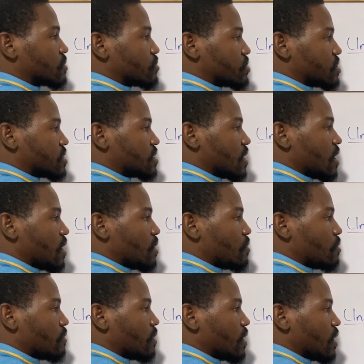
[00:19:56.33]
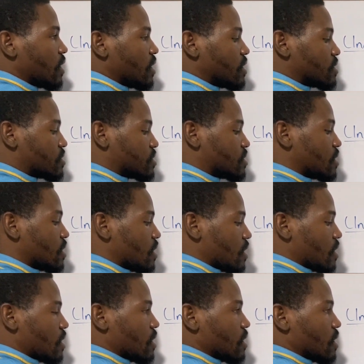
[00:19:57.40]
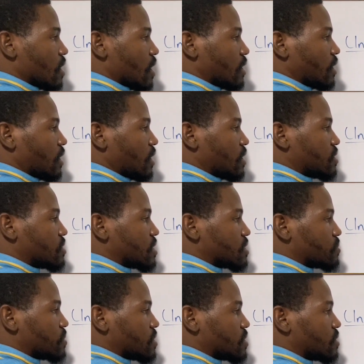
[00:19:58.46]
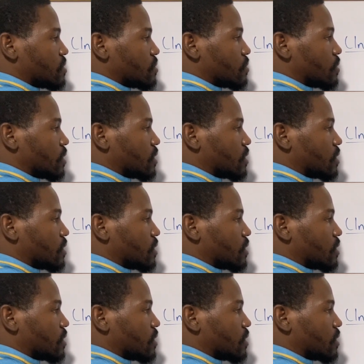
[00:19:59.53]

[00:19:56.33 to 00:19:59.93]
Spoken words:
which is a over h, and h as we know